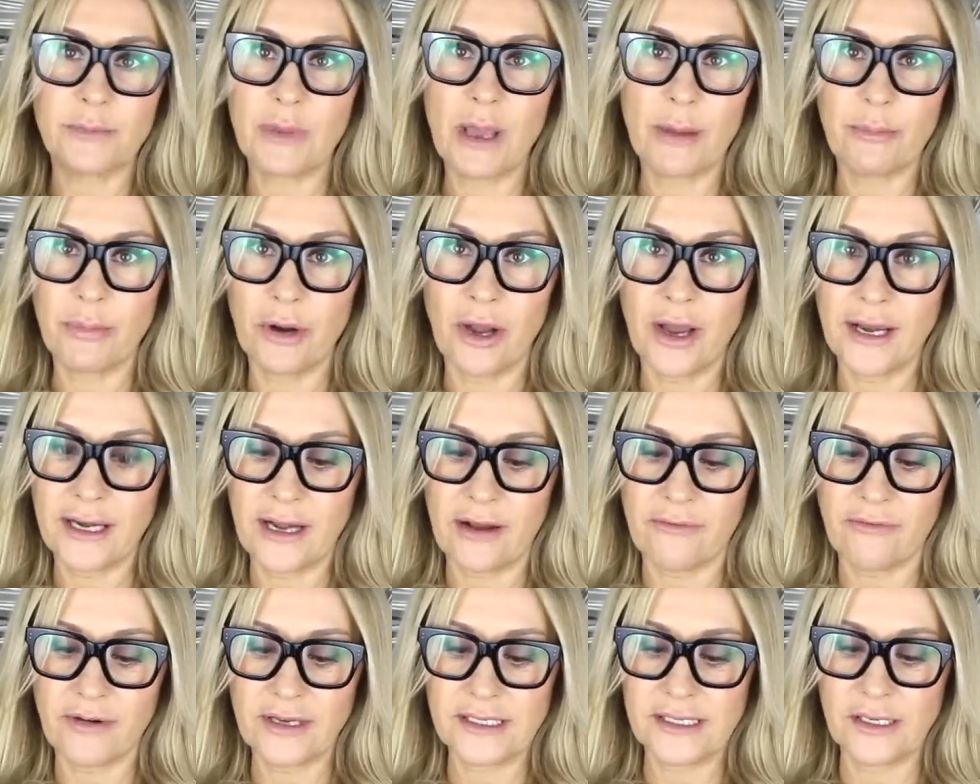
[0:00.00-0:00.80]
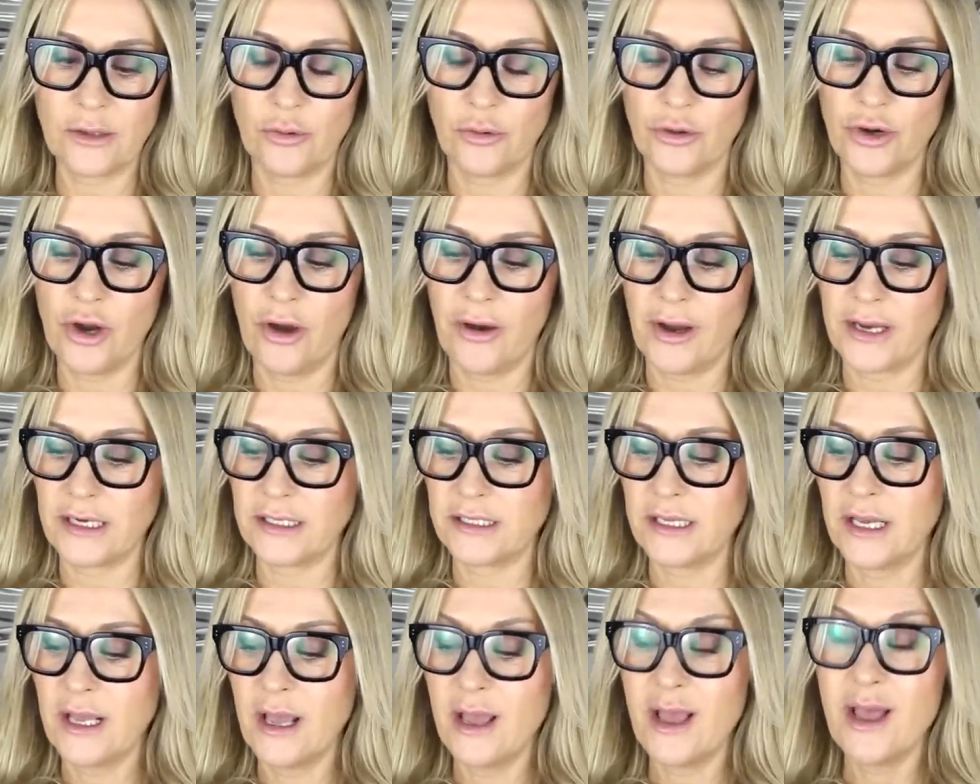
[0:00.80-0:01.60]
to be applied every single
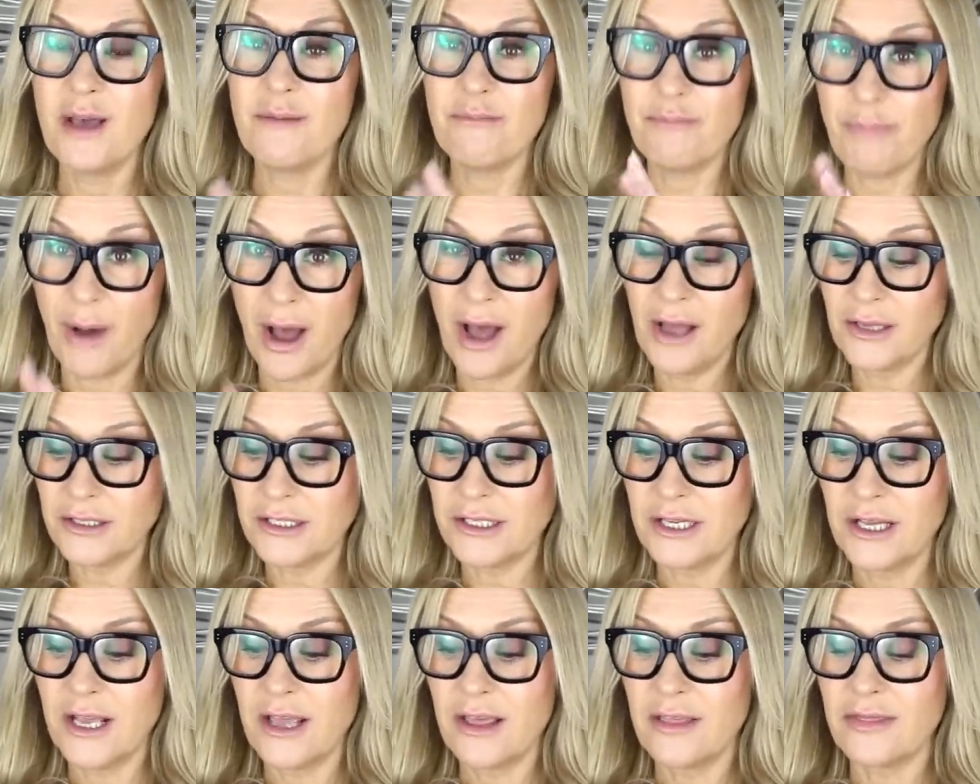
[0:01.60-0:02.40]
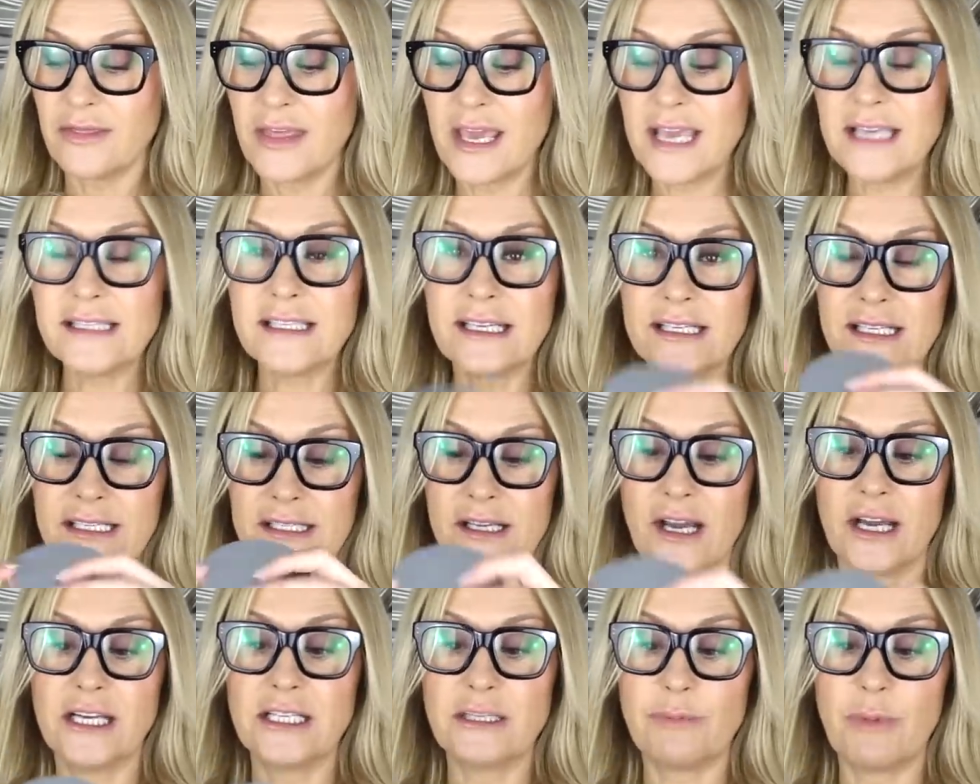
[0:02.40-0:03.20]
night, but these are
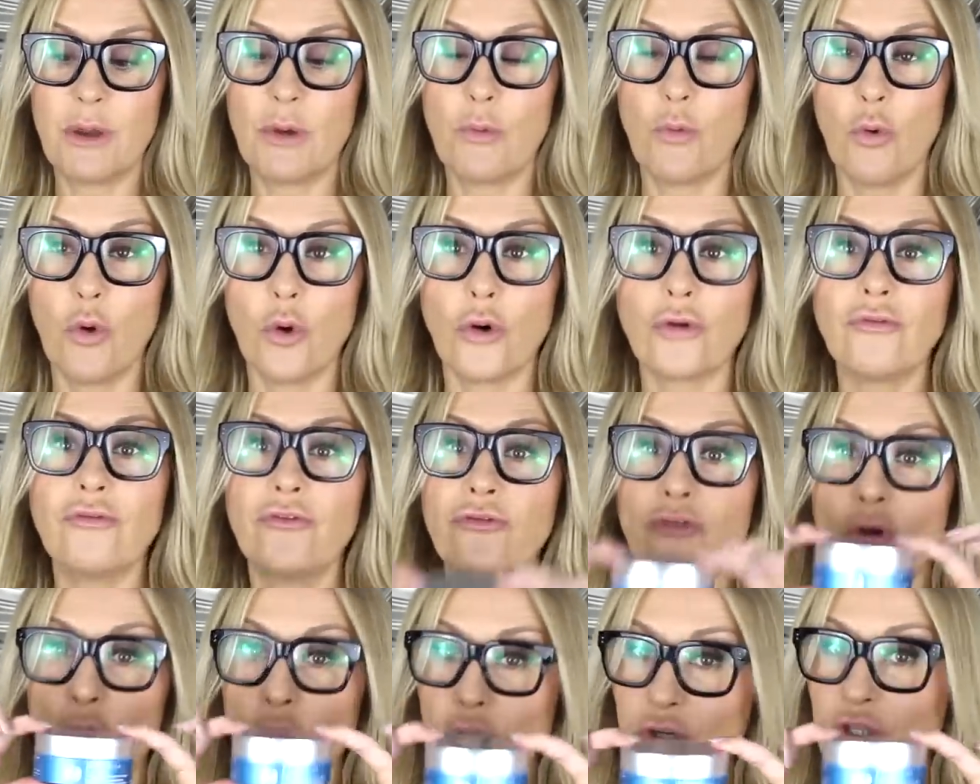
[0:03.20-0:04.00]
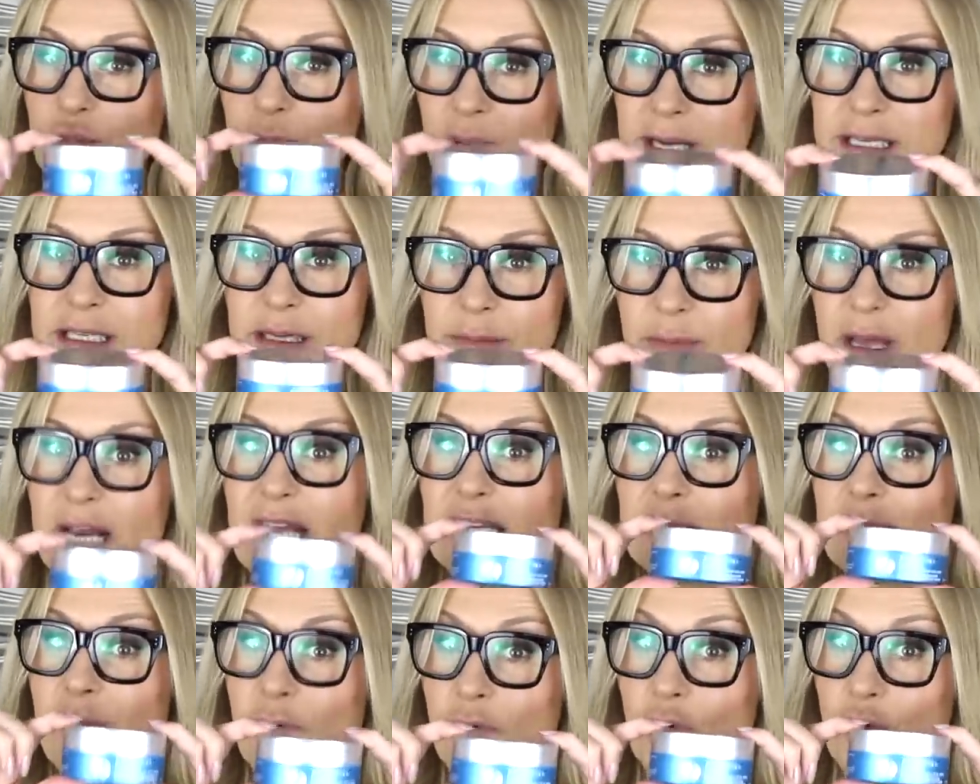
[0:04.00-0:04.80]
designed to be worn for 20
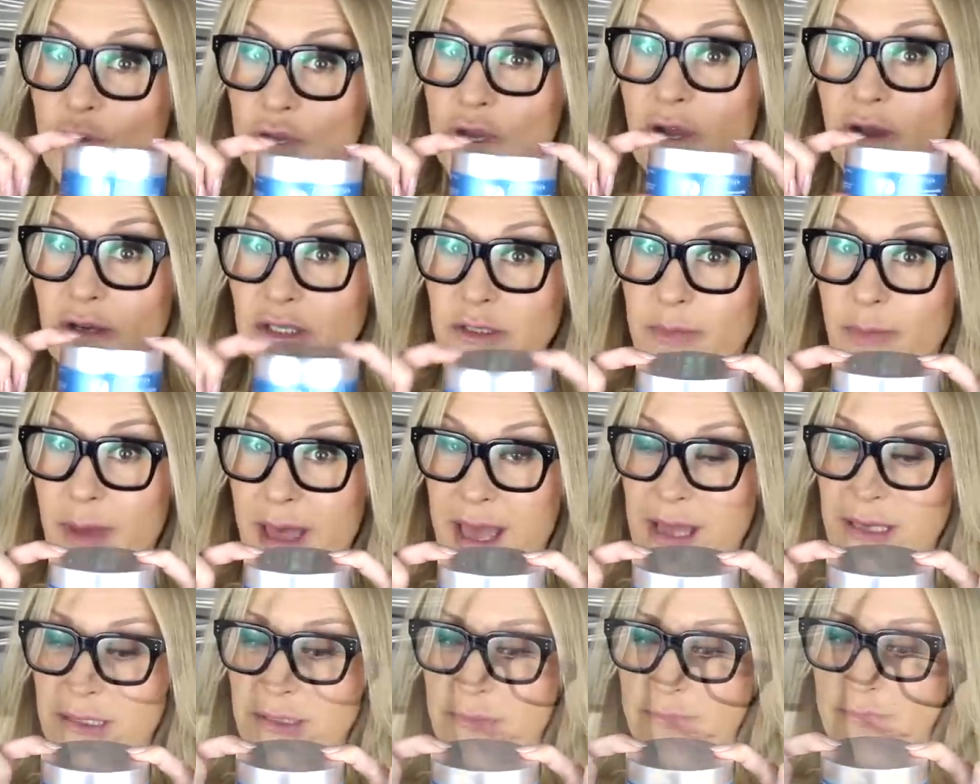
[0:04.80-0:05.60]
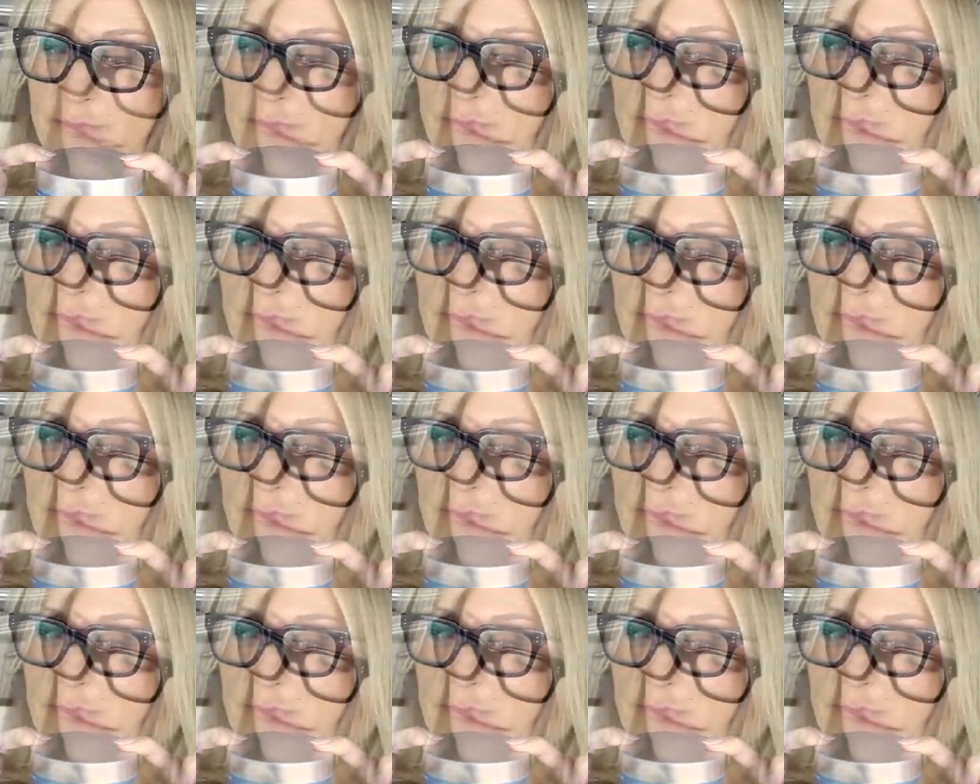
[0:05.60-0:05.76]
minutes before you go to bed.